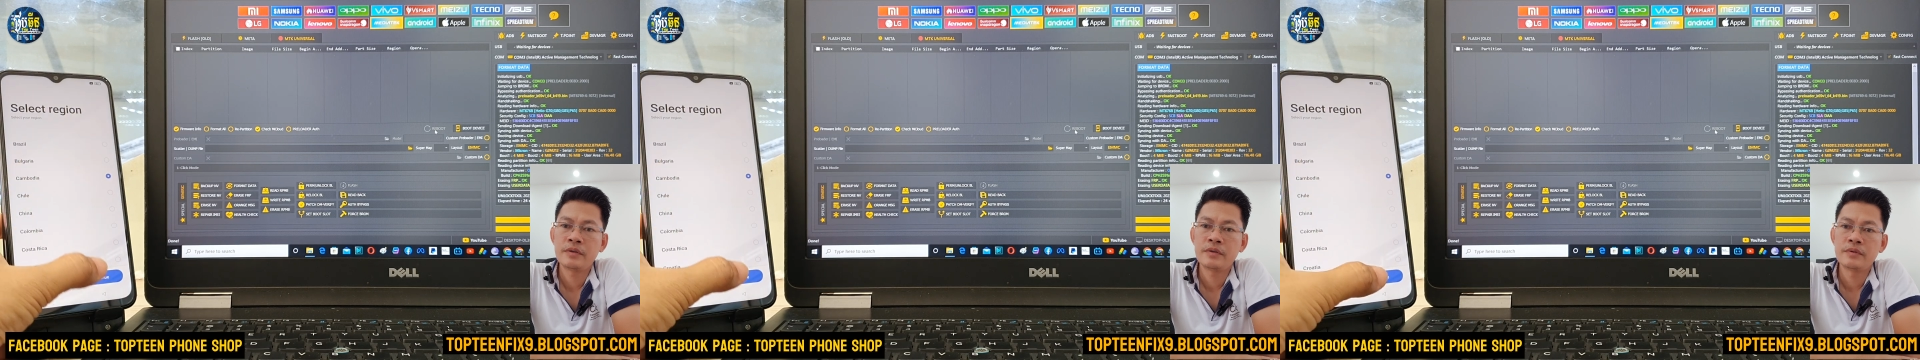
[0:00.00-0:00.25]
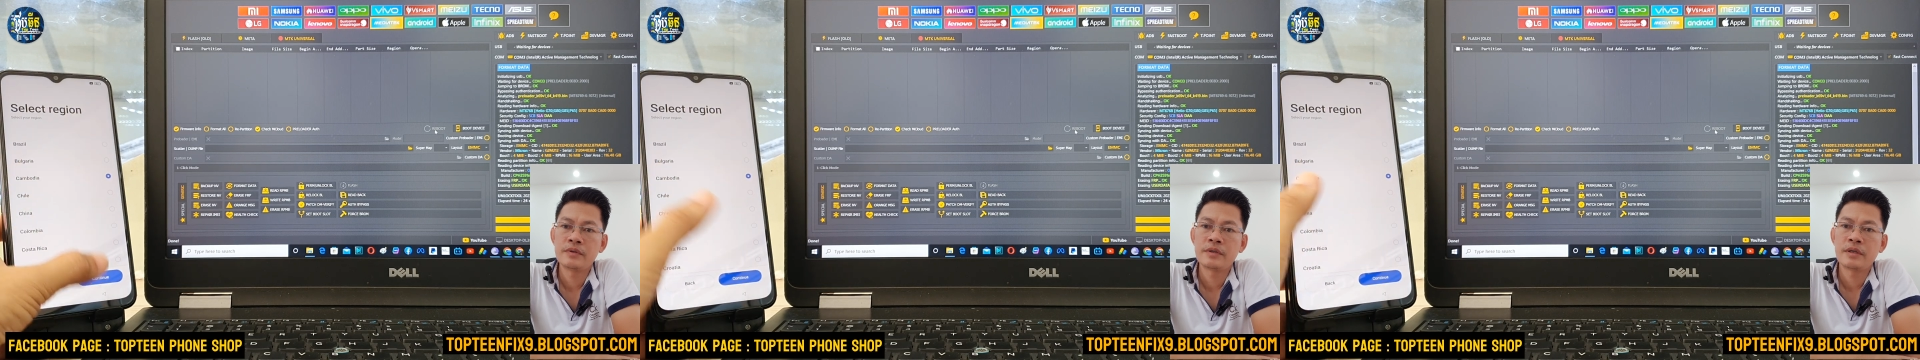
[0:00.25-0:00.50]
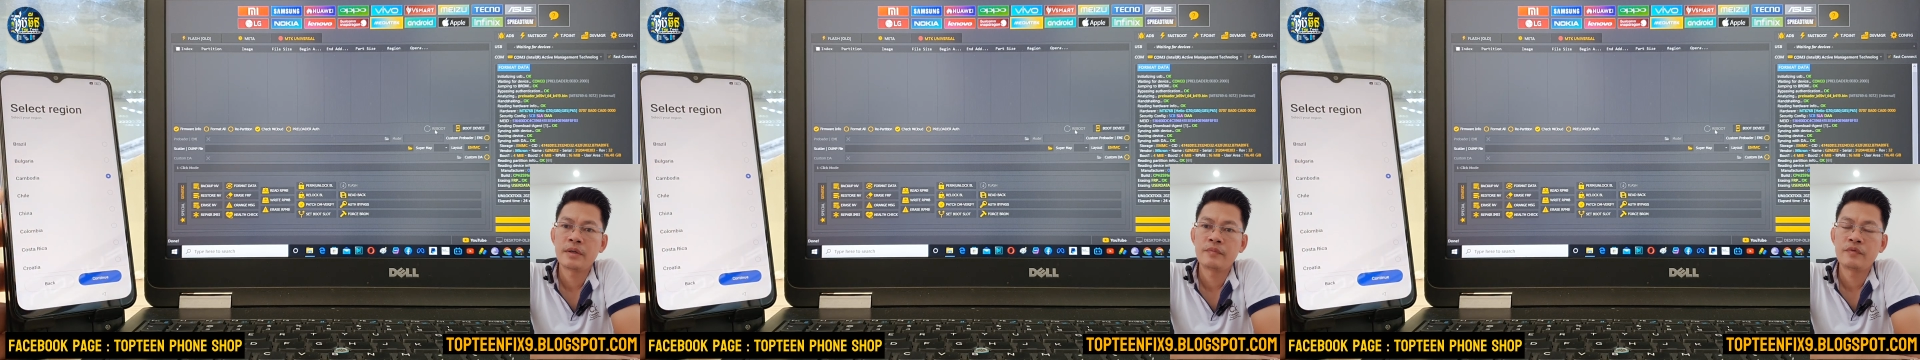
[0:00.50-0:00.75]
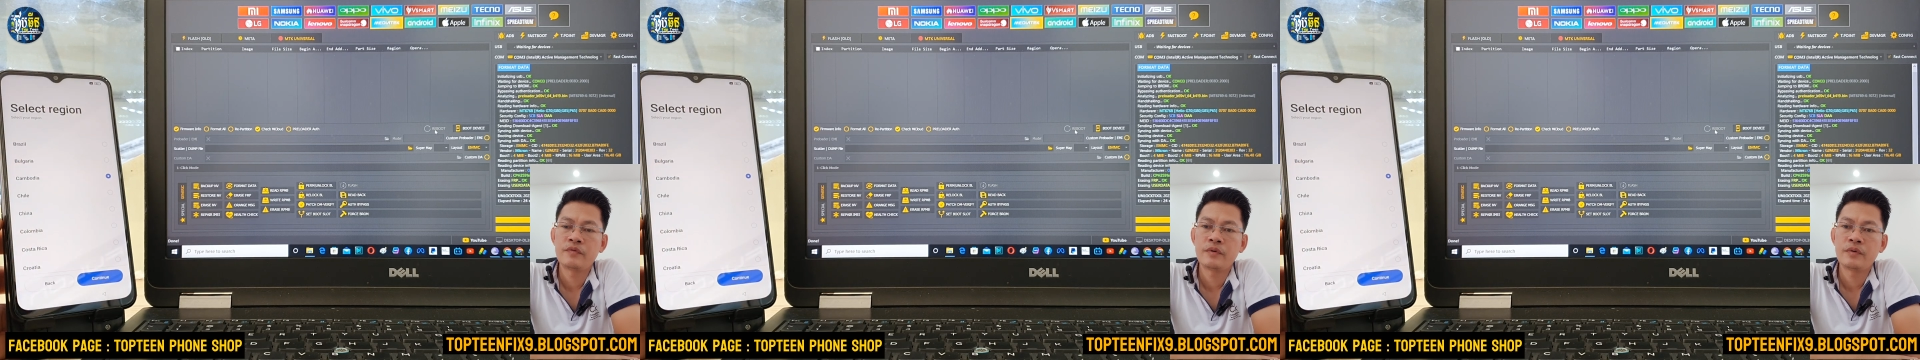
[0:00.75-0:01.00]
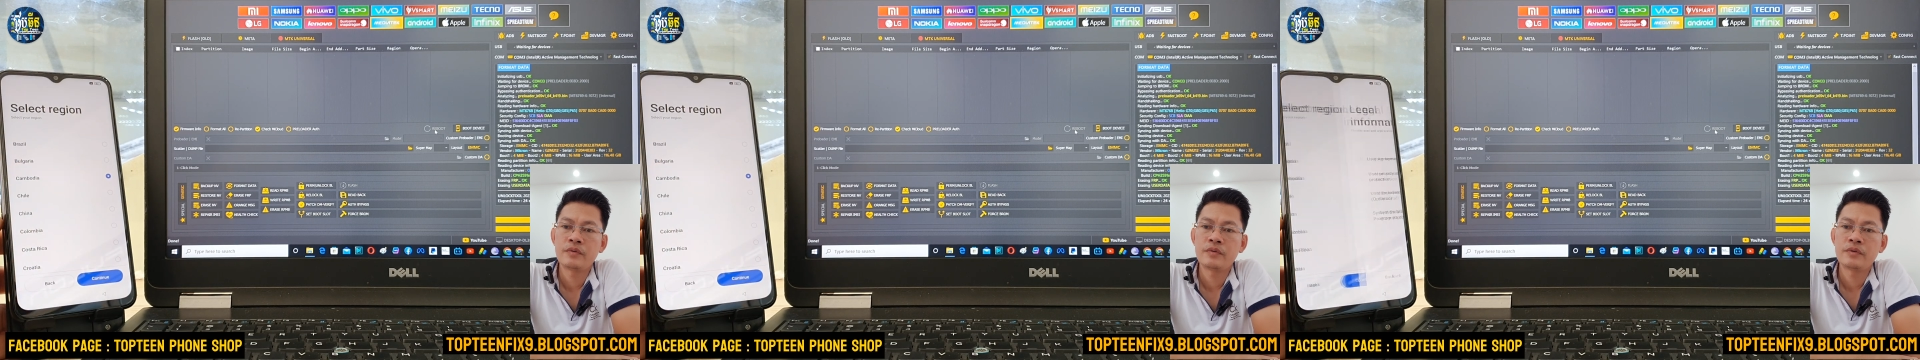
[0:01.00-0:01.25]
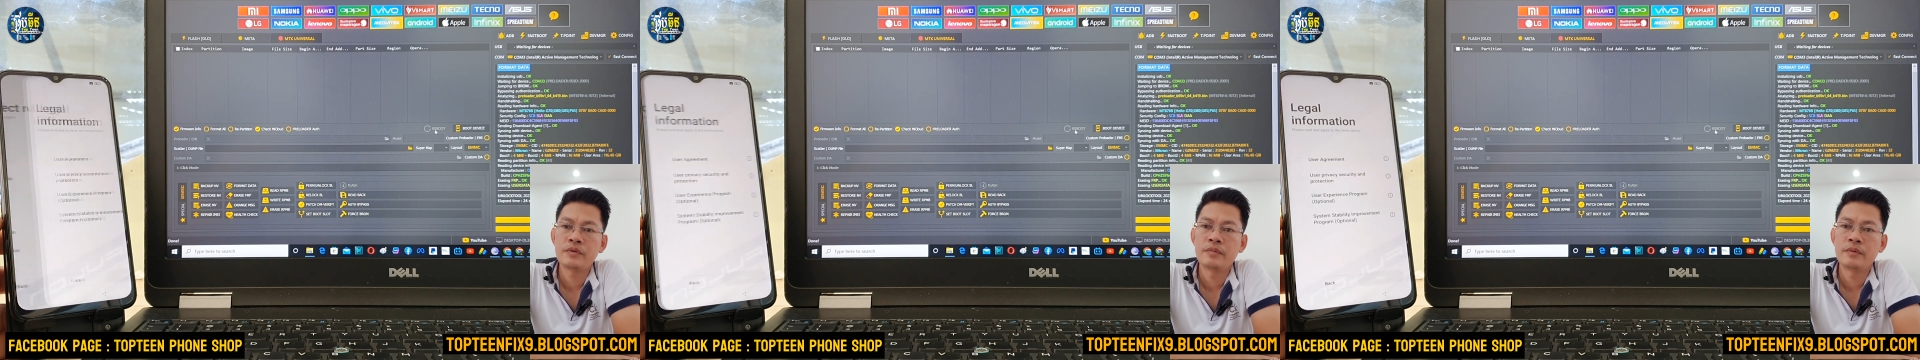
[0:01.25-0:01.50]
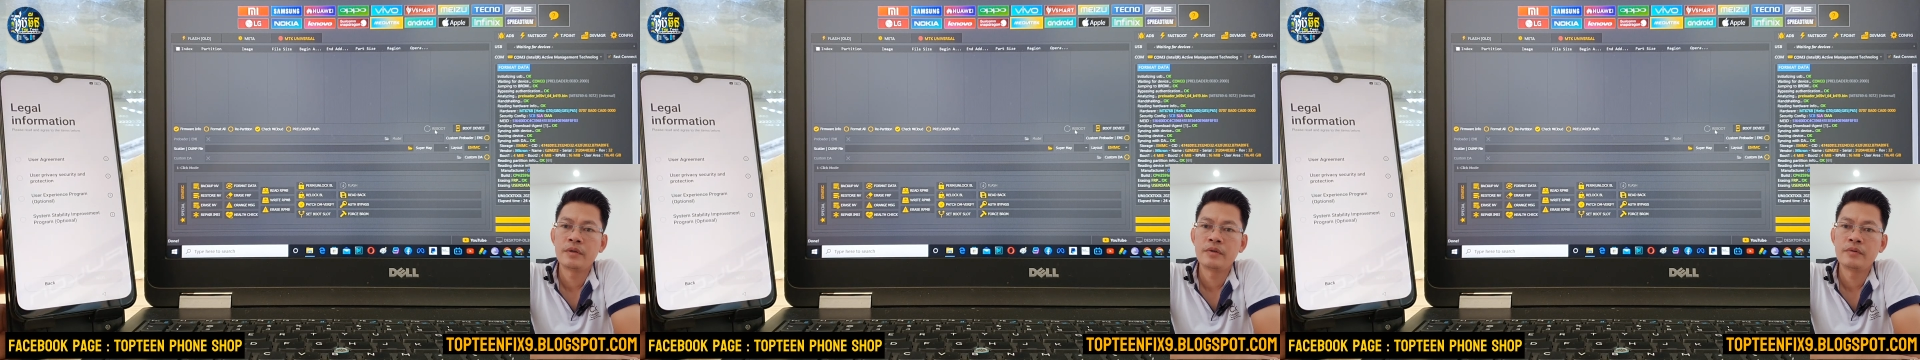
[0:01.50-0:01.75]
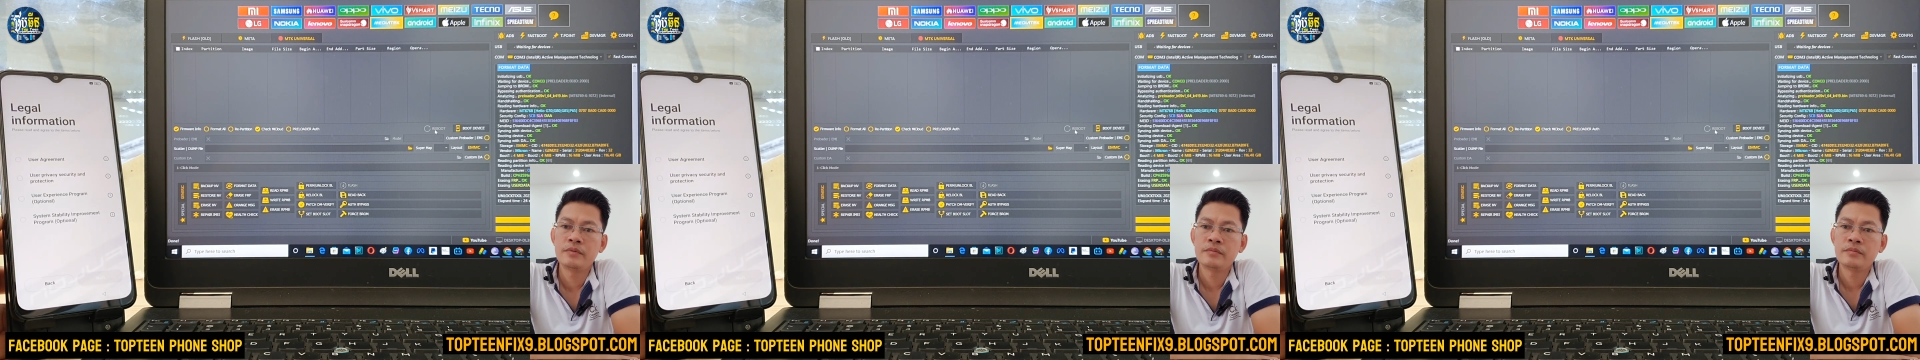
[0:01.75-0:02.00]
to set up the phone to the
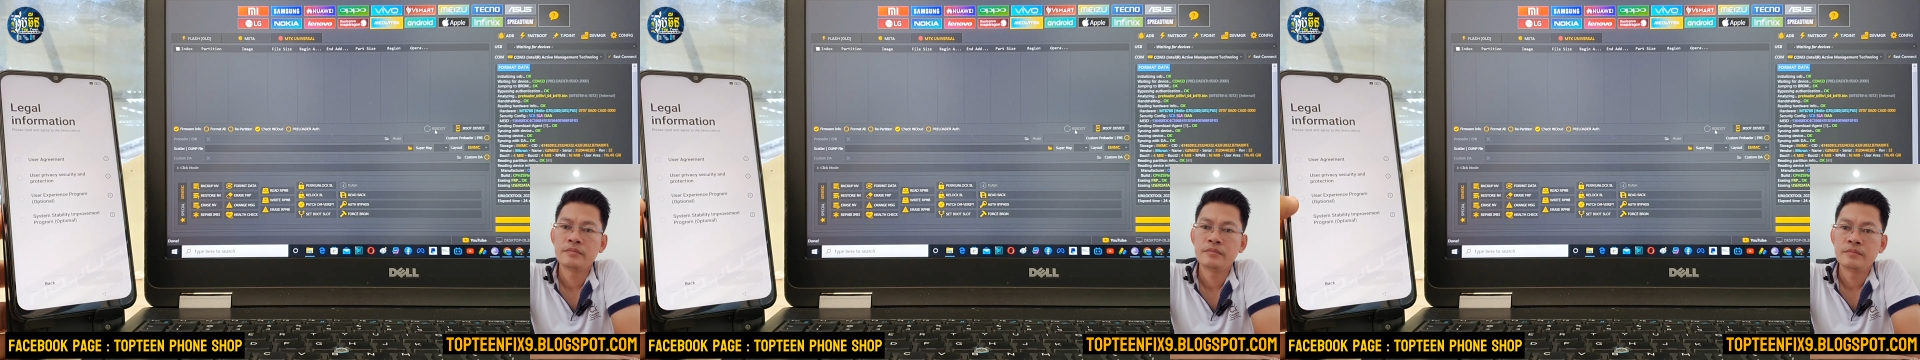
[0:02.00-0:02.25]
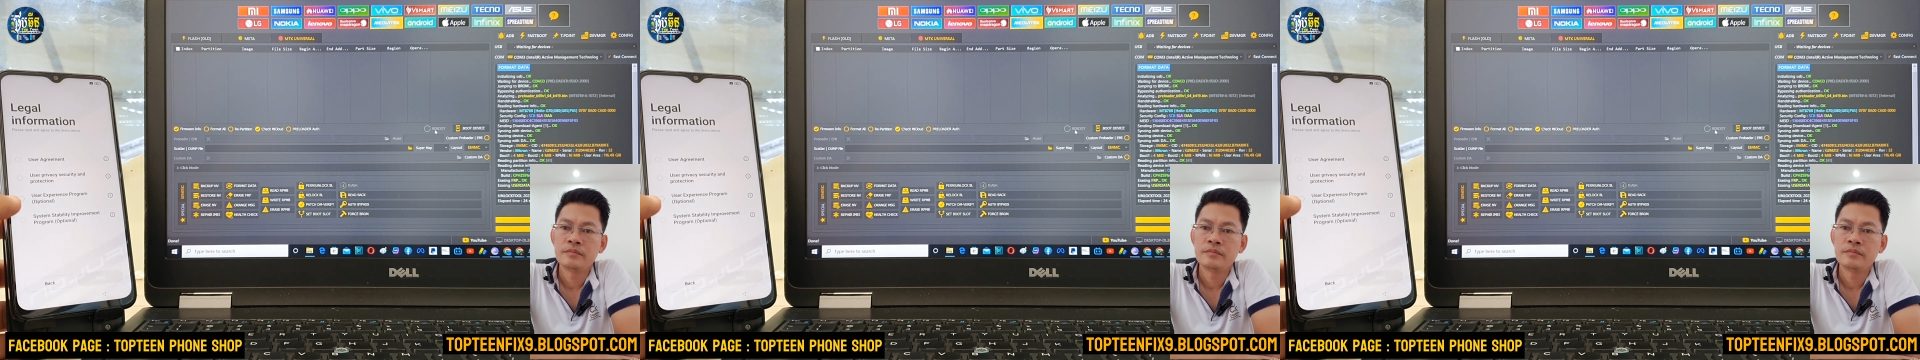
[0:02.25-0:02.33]
menu.